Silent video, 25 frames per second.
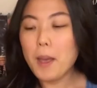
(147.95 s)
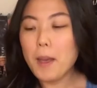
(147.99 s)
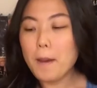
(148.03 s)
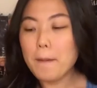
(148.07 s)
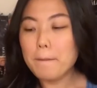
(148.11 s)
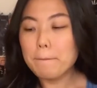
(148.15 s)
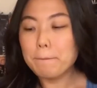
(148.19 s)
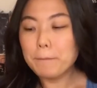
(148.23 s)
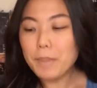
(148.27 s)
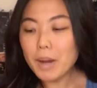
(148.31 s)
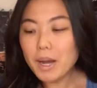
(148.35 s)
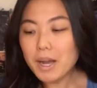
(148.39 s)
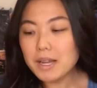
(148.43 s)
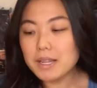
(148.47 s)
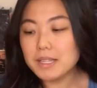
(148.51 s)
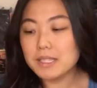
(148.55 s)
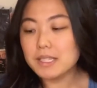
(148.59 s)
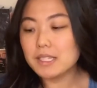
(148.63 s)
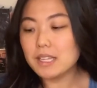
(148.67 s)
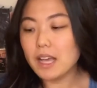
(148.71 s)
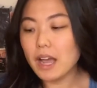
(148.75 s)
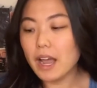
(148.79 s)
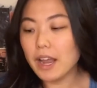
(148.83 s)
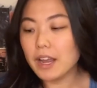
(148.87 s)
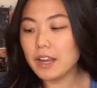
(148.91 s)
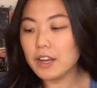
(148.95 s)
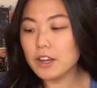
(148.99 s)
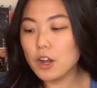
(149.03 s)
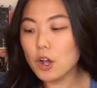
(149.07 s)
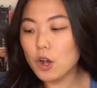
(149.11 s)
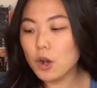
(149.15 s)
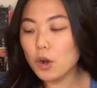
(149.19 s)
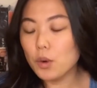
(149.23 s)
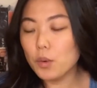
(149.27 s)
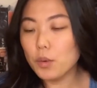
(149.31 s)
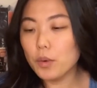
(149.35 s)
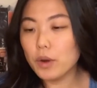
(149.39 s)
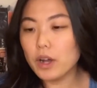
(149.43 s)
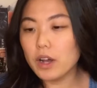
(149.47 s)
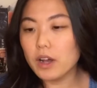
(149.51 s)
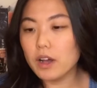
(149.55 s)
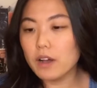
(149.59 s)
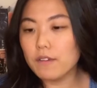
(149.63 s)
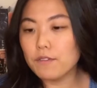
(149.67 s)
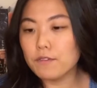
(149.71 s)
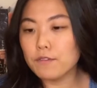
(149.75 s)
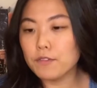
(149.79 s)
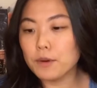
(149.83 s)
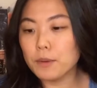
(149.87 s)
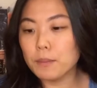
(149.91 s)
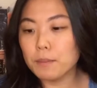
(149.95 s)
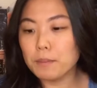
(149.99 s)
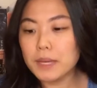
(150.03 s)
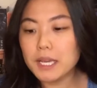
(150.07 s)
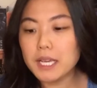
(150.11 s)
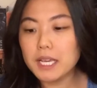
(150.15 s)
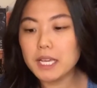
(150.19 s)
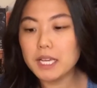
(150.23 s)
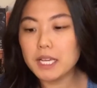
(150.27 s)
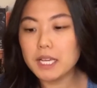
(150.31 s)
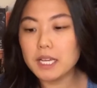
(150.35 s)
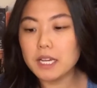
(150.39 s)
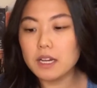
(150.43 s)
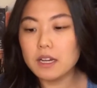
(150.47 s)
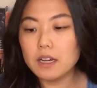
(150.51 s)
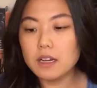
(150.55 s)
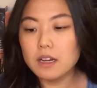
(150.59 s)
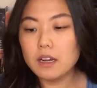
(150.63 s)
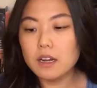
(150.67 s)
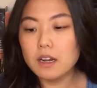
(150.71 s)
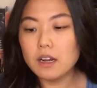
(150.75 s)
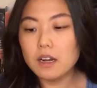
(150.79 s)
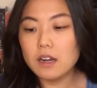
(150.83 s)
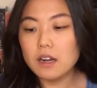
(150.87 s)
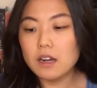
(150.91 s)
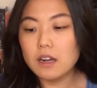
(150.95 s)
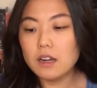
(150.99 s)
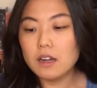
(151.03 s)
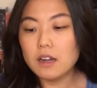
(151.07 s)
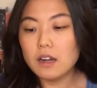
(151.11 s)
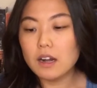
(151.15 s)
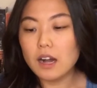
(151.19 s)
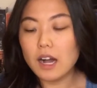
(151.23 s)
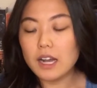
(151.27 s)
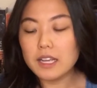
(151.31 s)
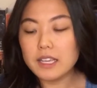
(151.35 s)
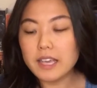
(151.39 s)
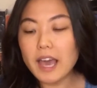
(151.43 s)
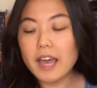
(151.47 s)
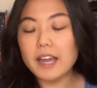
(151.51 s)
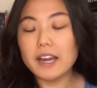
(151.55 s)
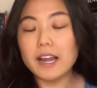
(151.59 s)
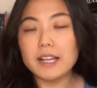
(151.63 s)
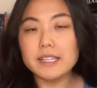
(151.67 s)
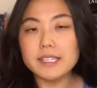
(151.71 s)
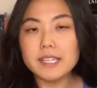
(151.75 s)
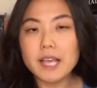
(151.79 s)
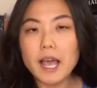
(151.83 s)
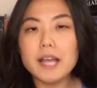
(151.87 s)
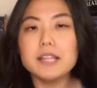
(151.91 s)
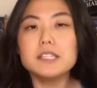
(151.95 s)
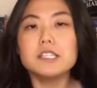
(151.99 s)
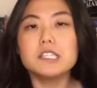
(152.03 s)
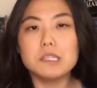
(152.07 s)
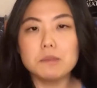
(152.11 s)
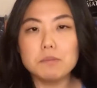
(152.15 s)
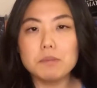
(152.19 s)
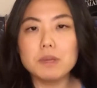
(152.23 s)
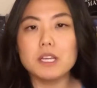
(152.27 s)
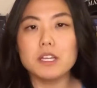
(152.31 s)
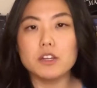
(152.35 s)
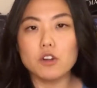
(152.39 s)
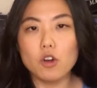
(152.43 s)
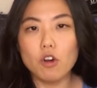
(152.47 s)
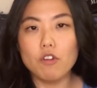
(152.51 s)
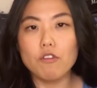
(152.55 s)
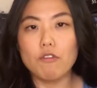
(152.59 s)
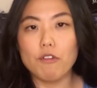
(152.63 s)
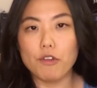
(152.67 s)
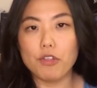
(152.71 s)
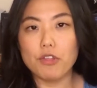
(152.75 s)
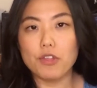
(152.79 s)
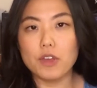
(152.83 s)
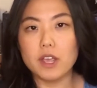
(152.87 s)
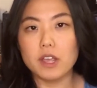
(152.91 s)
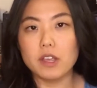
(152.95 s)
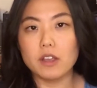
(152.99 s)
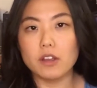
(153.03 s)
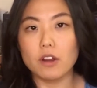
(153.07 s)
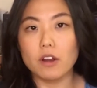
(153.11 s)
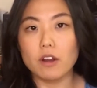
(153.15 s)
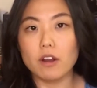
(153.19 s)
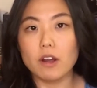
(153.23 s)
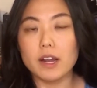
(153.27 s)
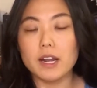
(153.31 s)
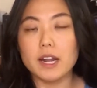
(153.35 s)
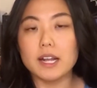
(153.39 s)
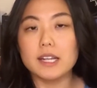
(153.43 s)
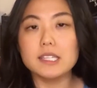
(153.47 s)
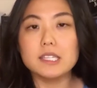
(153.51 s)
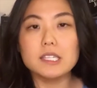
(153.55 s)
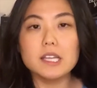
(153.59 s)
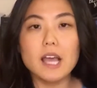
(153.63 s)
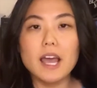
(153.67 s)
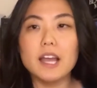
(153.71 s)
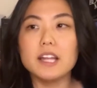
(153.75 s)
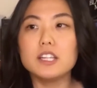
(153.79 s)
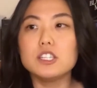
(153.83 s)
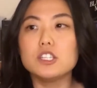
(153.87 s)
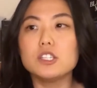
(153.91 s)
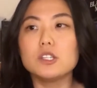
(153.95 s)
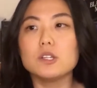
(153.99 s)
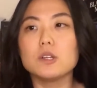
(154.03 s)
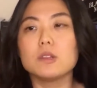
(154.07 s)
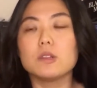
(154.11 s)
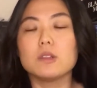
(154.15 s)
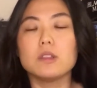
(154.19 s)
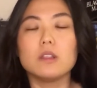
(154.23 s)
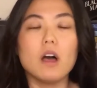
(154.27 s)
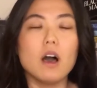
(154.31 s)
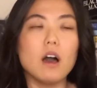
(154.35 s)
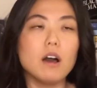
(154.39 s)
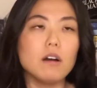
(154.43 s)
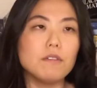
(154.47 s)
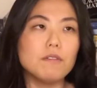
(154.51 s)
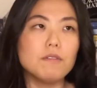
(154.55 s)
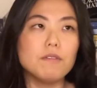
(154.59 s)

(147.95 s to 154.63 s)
But I know for me, again, I tend to be an overthinker, and I tend to love